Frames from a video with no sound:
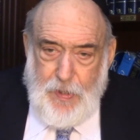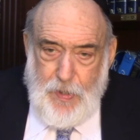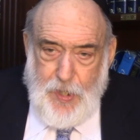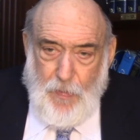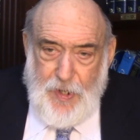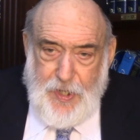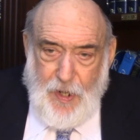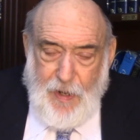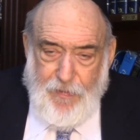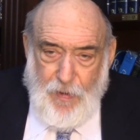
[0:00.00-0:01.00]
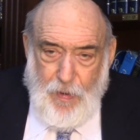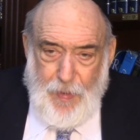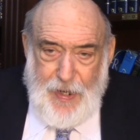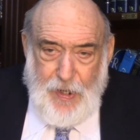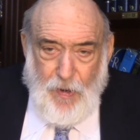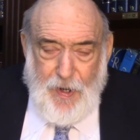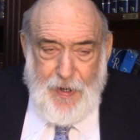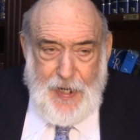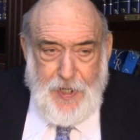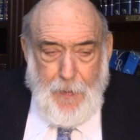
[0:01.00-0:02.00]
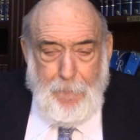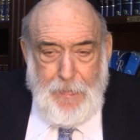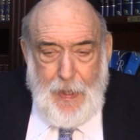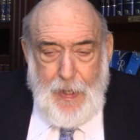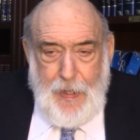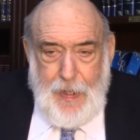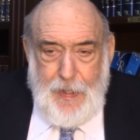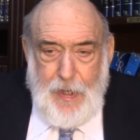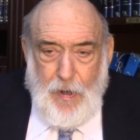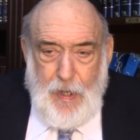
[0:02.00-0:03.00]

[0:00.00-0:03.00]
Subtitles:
someone studied for rabbinic ordination in the